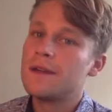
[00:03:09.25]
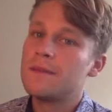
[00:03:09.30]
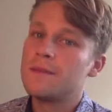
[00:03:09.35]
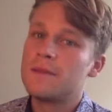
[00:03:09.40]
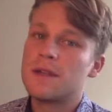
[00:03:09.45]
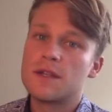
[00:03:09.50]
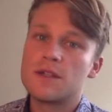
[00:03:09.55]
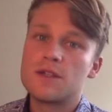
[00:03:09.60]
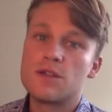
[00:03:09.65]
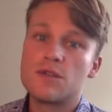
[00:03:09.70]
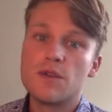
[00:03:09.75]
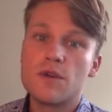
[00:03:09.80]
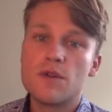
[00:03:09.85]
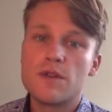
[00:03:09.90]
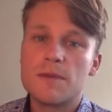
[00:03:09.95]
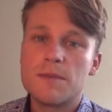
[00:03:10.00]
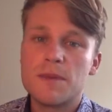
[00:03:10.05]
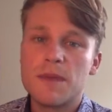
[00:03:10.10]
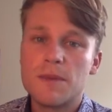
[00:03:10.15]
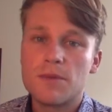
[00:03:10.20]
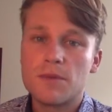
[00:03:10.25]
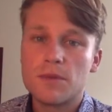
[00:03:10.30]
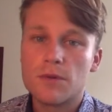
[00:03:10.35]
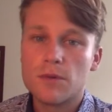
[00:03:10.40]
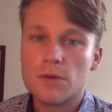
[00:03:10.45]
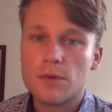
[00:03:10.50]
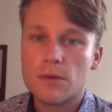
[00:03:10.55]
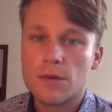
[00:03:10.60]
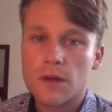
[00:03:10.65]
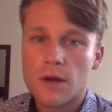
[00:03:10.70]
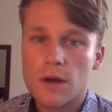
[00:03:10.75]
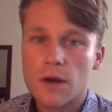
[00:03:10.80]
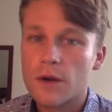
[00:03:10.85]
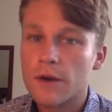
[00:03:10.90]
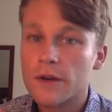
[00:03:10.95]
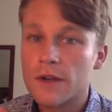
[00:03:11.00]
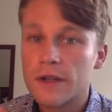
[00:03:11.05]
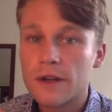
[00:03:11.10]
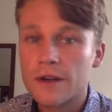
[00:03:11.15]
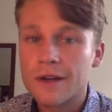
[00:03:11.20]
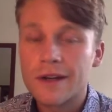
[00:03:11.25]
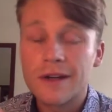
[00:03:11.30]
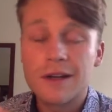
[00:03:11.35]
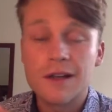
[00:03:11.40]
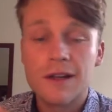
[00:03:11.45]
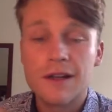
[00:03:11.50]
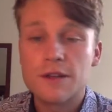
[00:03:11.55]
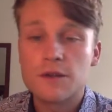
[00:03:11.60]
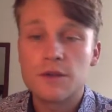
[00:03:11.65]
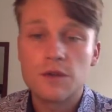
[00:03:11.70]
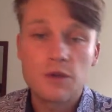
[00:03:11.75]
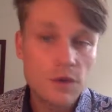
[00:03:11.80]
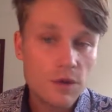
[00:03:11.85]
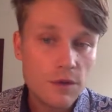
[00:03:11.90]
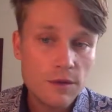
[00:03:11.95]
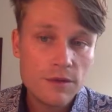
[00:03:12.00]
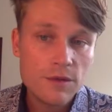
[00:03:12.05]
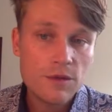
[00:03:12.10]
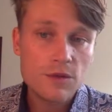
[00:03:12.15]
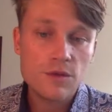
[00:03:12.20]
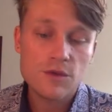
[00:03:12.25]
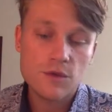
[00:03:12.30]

because you know that people already are inclined to agree with you.